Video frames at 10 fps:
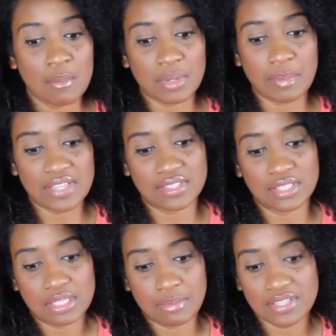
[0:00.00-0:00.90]
But
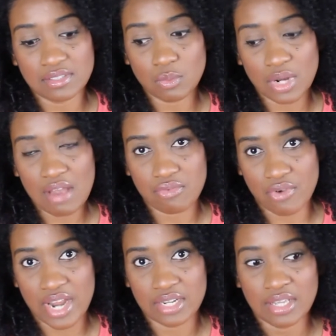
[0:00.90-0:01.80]
basically, based on what I've
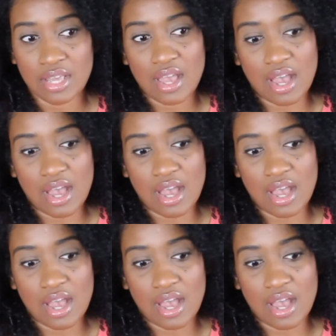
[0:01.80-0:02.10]
read,